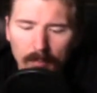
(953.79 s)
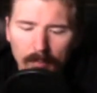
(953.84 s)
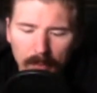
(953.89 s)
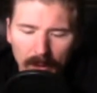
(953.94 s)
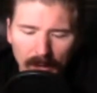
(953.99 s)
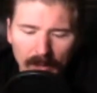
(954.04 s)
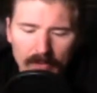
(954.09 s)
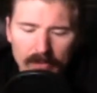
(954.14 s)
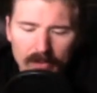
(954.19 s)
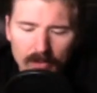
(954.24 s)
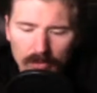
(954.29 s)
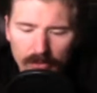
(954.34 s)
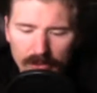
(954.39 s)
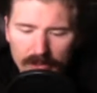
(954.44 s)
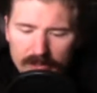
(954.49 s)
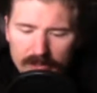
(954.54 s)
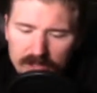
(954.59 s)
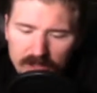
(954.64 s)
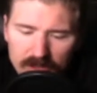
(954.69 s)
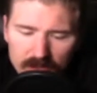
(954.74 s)
but
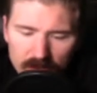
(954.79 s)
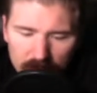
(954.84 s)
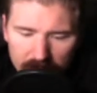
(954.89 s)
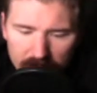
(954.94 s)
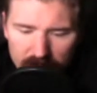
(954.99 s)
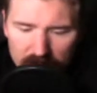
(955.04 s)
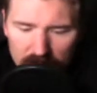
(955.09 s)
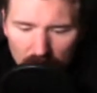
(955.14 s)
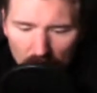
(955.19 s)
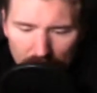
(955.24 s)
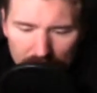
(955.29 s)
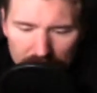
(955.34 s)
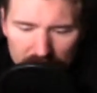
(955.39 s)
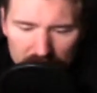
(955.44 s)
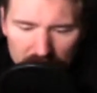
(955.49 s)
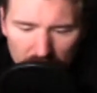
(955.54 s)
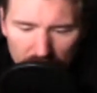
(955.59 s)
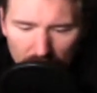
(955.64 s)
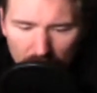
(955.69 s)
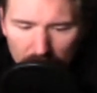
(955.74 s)
this is
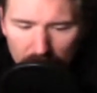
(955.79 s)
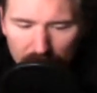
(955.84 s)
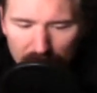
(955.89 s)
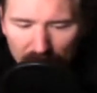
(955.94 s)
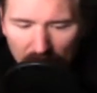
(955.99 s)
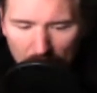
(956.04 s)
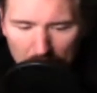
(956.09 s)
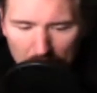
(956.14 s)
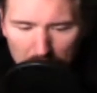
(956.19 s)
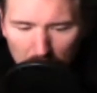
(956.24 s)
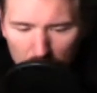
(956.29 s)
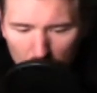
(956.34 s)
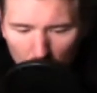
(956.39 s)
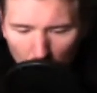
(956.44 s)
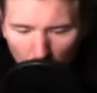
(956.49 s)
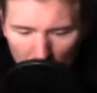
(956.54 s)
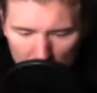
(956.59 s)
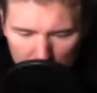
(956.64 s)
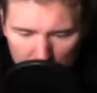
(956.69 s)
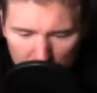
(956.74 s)
obviously a fat burn
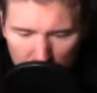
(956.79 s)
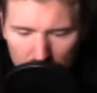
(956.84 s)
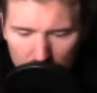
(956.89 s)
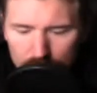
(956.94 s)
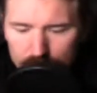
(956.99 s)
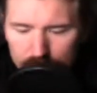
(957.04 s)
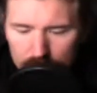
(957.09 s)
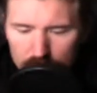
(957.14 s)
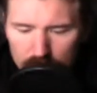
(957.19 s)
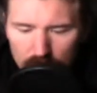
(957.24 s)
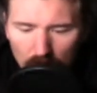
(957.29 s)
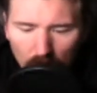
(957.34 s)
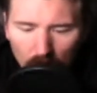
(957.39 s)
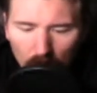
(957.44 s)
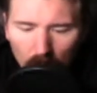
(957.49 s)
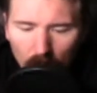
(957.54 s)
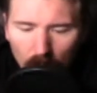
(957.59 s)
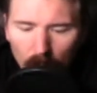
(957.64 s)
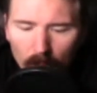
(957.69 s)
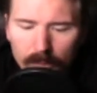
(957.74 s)
question.
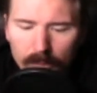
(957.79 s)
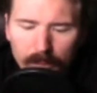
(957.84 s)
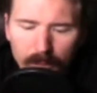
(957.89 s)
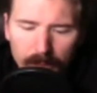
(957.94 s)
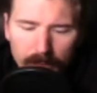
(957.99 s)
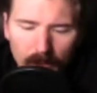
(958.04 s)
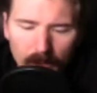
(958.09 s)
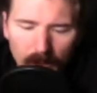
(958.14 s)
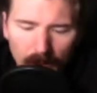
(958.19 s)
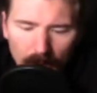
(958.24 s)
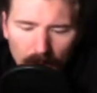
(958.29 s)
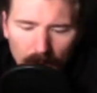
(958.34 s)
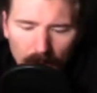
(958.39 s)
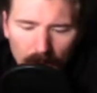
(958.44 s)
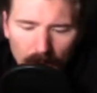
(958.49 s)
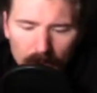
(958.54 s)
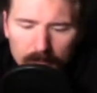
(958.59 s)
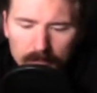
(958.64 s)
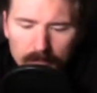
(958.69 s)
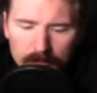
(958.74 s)
So
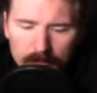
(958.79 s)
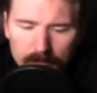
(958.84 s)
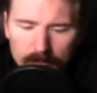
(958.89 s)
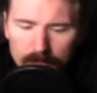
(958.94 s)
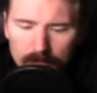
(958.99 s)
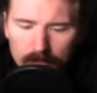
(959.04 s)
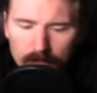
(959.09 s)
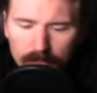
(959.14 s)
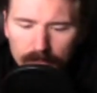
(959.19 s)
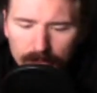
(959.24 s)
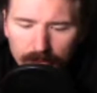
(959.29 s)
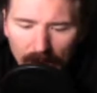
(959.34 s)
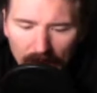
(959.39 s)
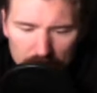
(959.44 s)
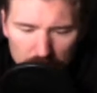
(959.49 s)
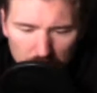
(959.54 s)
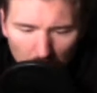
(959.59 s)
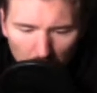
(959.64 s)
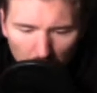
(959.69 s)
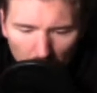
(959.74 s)

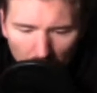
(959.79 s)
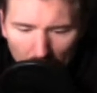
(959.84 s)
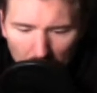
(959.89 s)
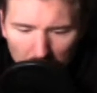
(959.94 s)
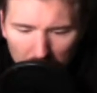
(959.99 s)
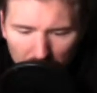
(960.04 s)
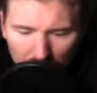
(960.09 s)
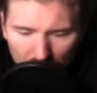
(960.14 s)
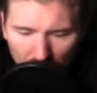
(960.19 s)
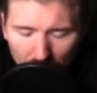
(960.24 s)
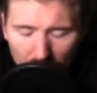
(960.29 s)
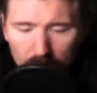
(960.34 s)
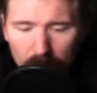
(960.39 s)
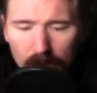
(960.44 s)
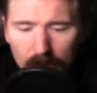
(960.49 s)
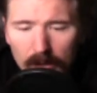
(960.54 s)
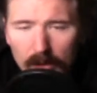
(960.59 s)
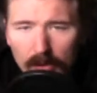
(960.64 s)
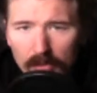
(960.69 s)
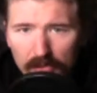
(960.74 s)
that's where we're at with that.
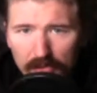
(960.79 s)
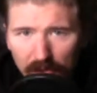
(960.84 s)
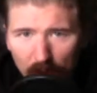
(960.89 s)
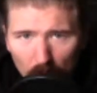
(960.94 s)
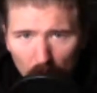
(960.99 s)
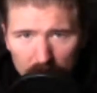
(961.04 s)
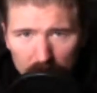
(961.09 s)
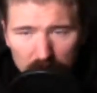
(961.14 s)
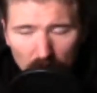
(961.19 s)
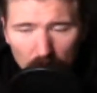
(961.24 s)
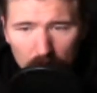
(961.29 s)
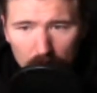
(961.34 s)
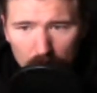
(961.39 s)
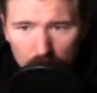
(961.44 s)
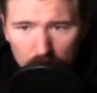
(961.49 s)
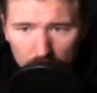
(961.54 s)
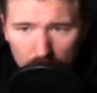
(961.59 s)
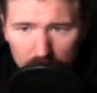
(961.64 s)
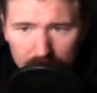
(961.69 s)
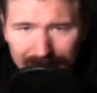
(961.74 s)
Focus on
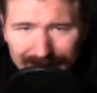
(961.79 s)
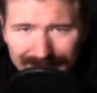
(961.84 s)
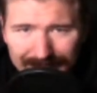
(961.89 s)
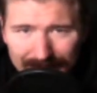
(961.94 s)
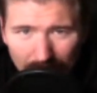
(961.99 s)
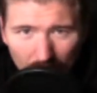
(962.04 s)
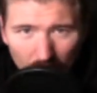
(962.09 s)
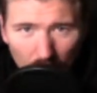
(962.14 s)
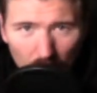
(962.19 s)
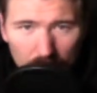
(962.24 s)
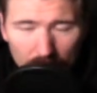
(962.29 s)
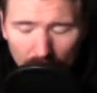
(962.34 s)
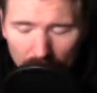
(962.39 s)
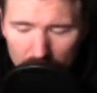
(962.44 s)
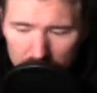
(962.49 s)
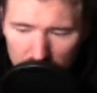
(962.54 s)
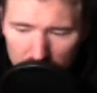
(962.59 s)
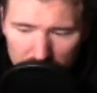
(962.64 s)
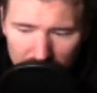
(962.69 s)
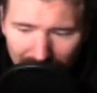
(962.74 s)
good, sound
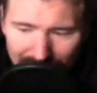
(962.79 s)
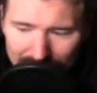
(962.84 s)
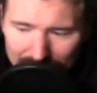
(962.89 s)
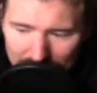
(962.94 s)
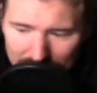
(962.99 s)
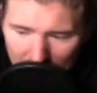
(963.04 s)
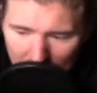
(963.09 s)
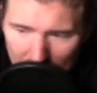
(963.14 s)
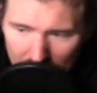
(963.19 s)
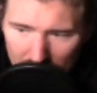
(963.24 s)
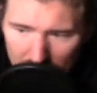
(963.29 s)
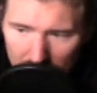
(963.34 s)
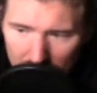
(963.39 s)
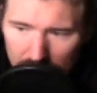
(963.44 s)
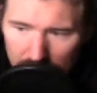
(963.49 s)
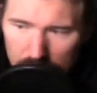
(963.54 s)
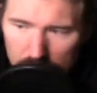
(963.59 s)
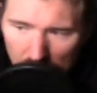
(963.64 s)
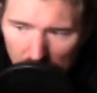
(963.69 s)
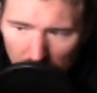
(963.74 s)
exercise
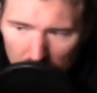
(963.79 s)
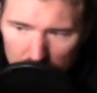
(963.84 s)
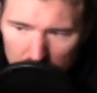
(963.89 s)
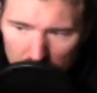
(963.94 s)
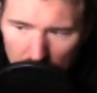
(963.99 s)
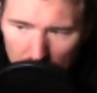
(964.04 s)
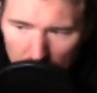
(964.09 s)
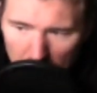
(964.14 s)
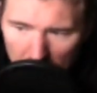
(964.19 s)
technique, challenging the